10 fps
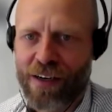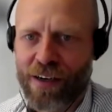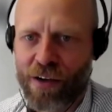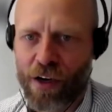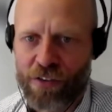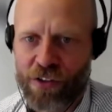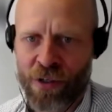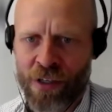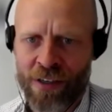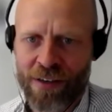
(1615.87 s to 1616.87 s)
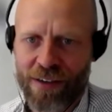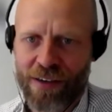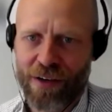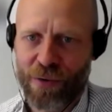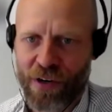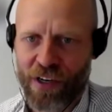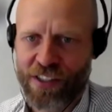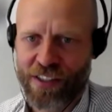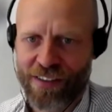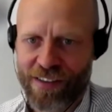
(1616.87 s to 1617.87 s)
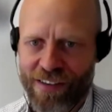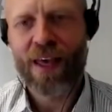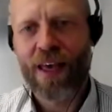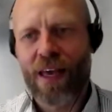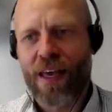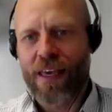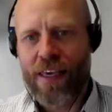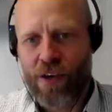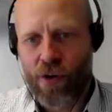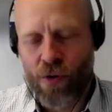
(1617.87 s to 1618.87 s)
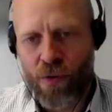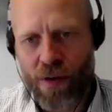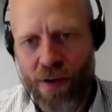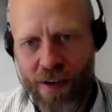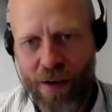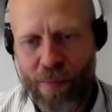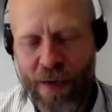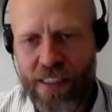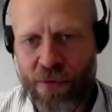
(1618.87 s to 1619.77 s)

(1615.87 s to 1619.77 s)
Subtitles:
curvature regulation. EU made some